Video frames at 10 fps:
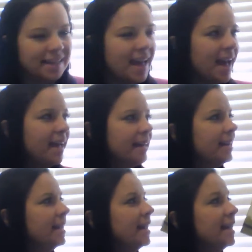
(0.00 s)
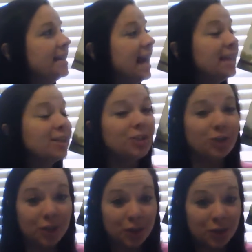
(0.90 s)
that it takes
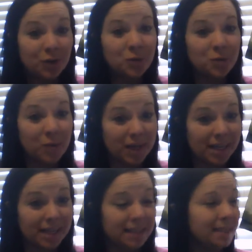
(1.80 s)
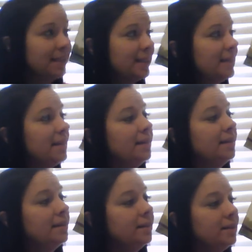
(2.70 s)
two weeks
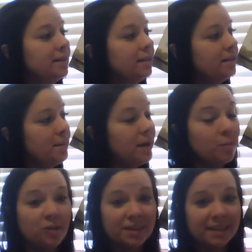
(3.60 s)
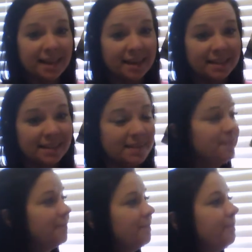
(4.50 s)
to metamorphosize?
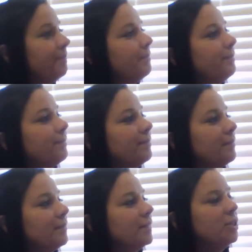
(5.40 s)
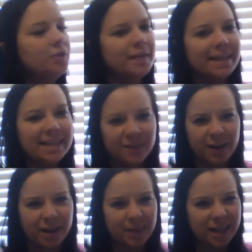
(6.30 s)
Do you think he's
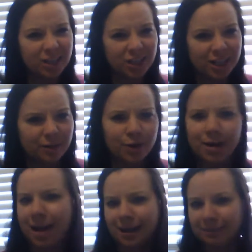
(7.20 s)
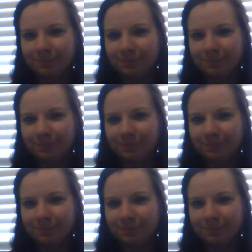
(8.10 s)
very patient or not?